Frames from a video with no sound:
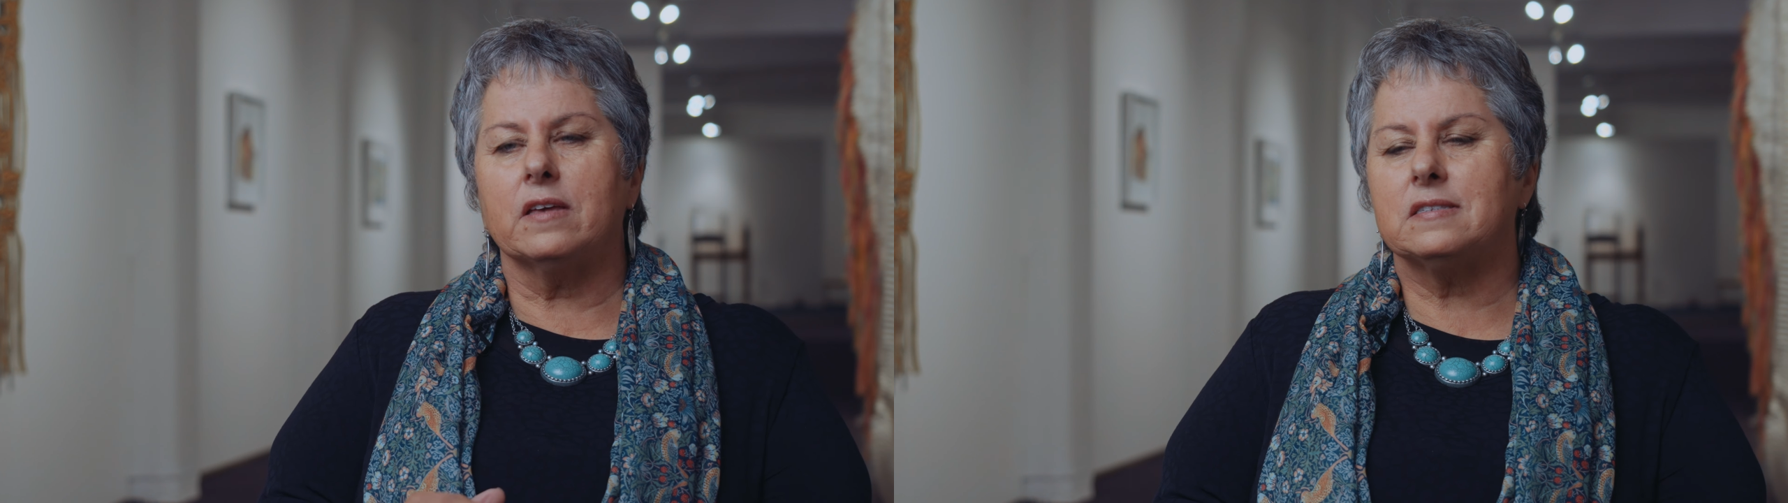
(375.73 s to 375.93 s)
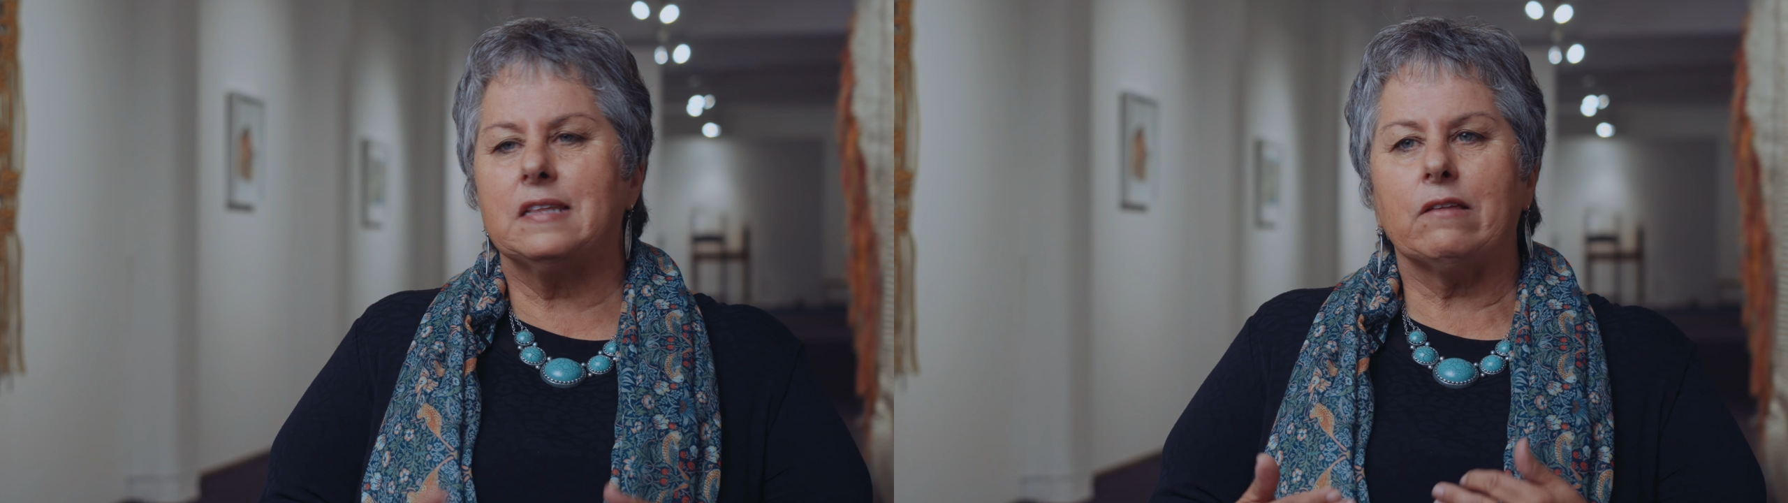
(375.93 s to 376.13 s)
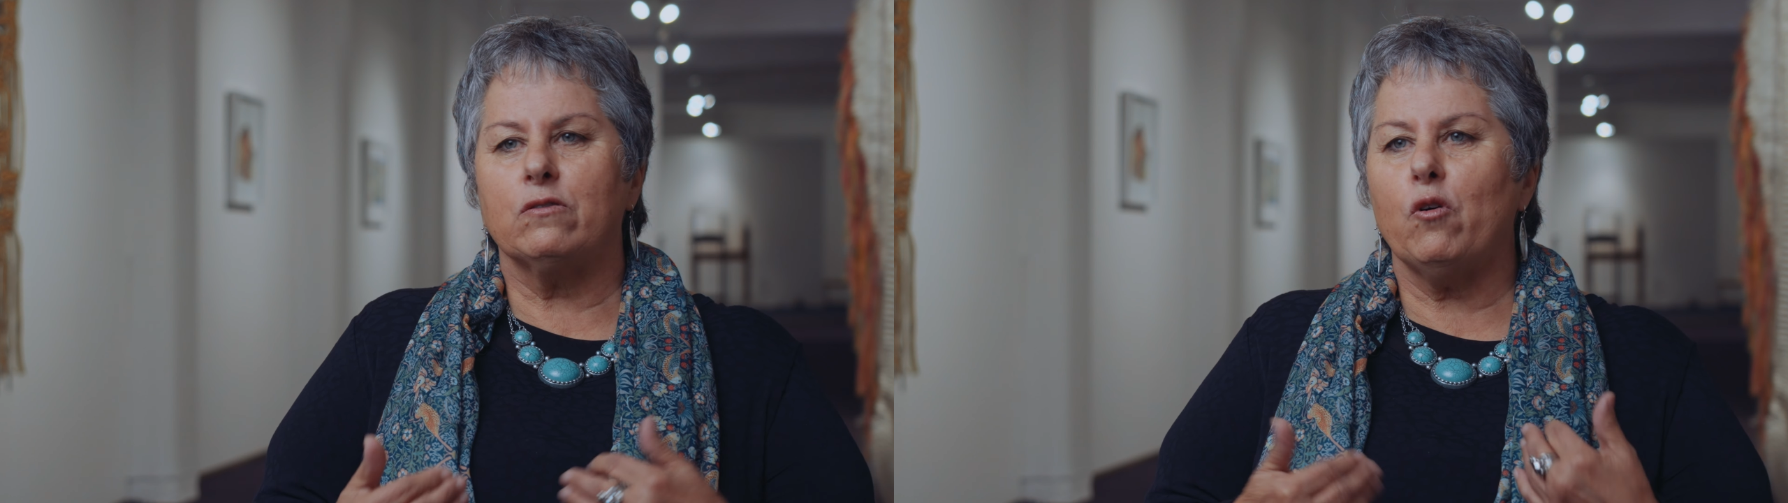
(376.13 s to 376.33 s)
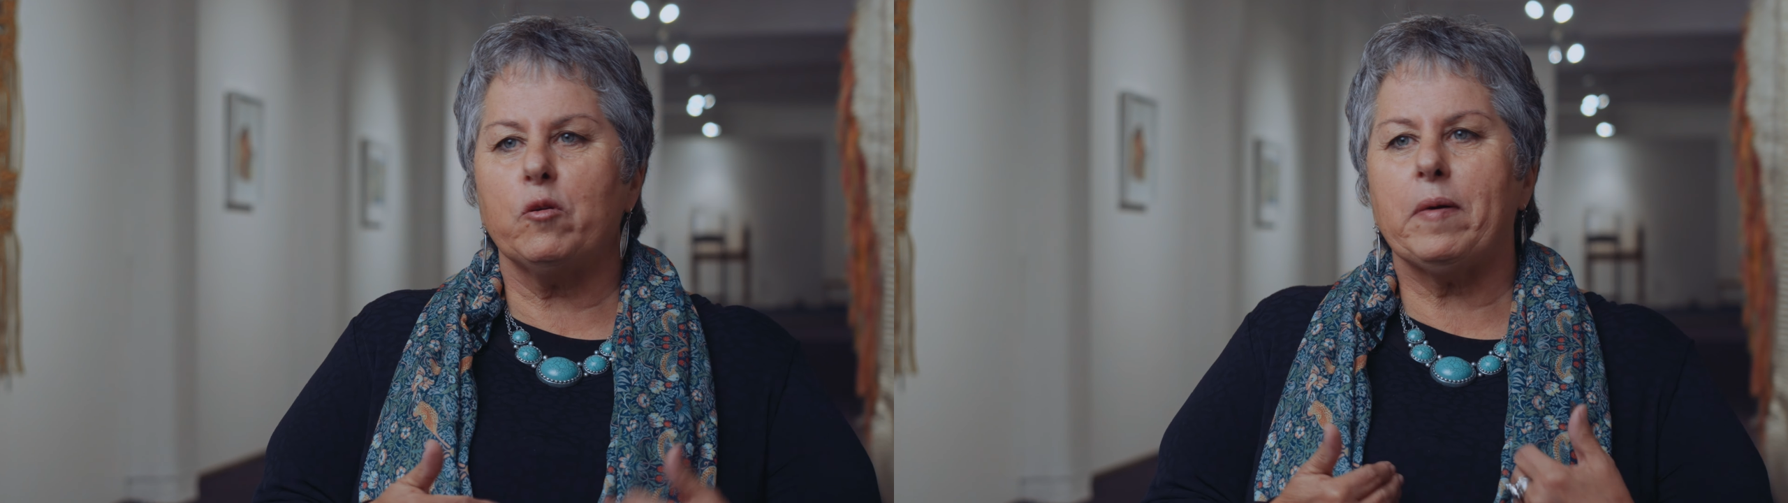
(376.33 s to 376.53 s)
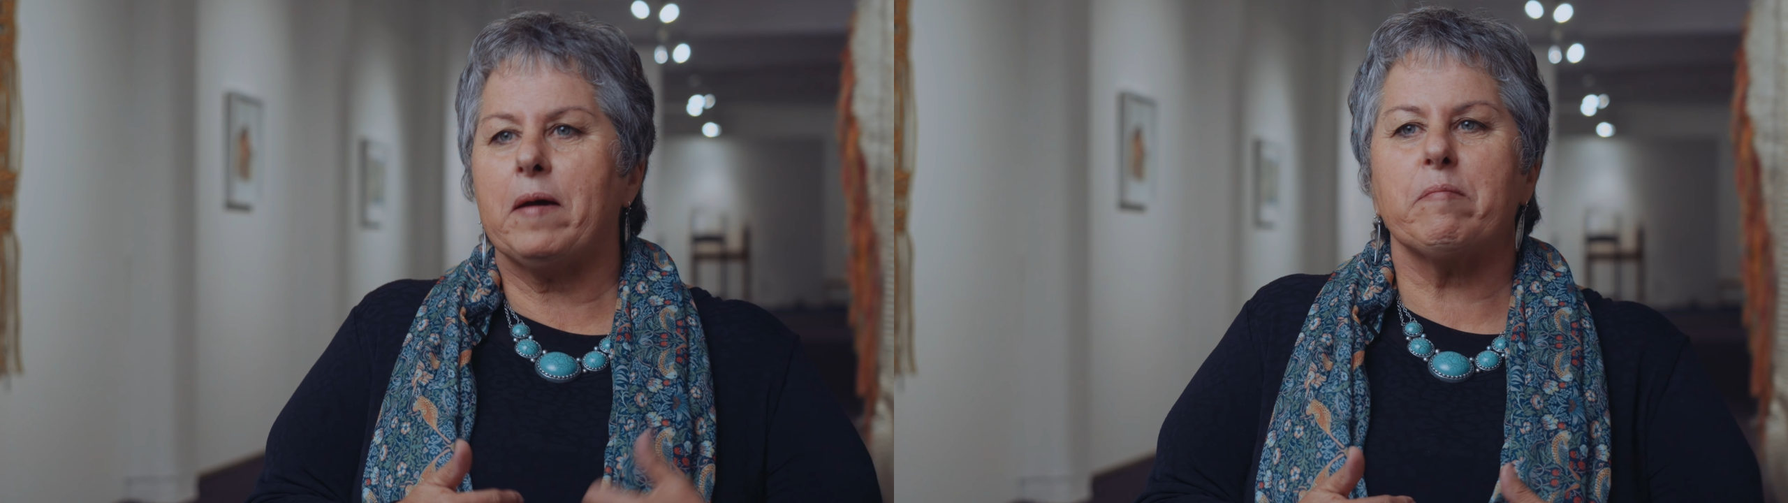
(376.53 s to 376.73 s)
it's not, not
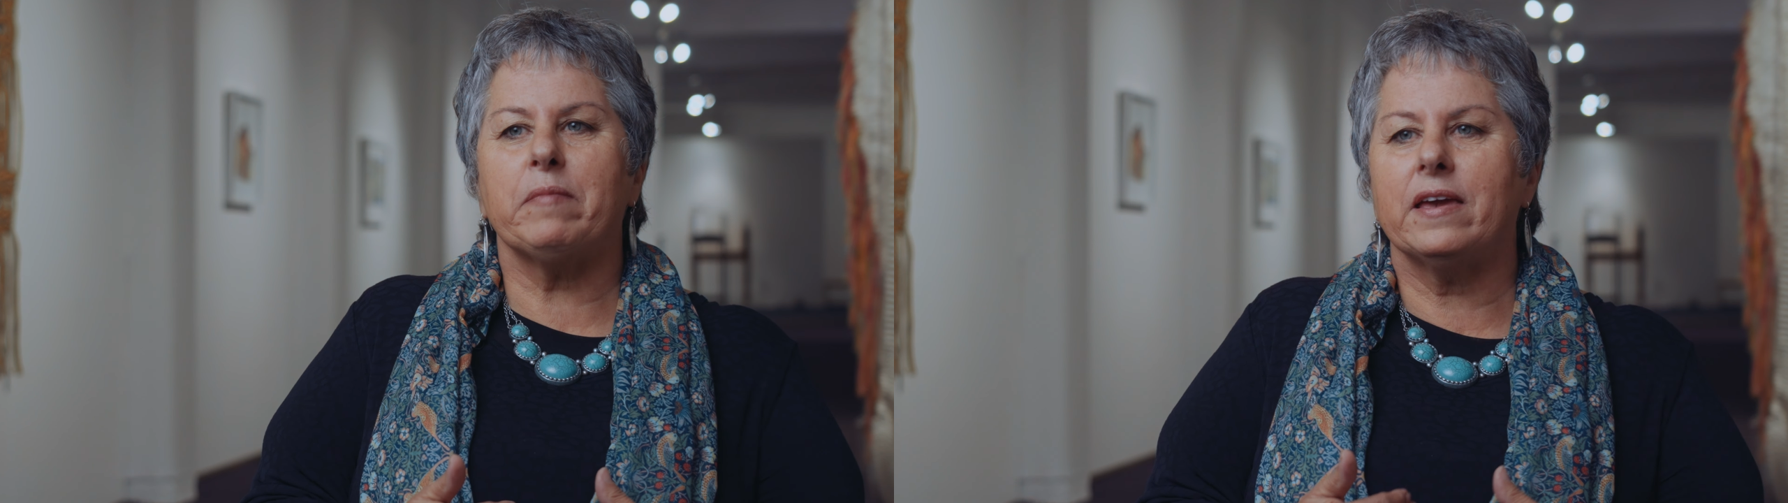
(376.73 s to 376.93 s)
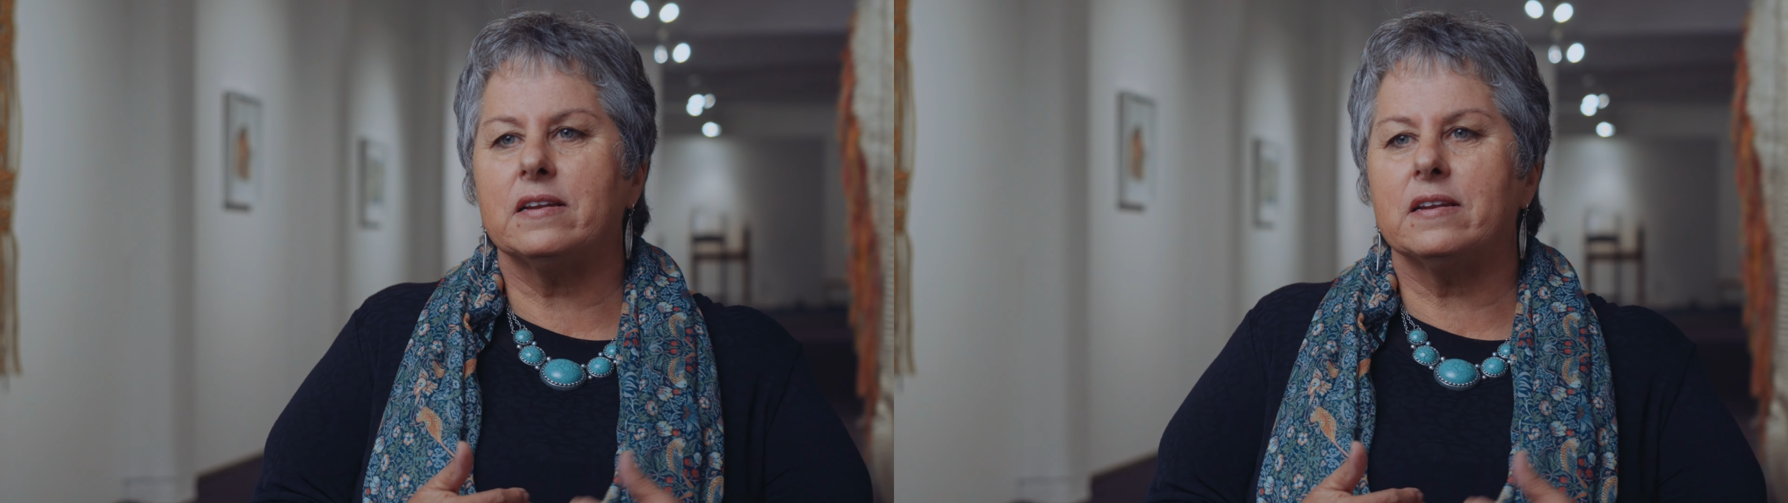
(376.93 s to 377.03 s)
about me,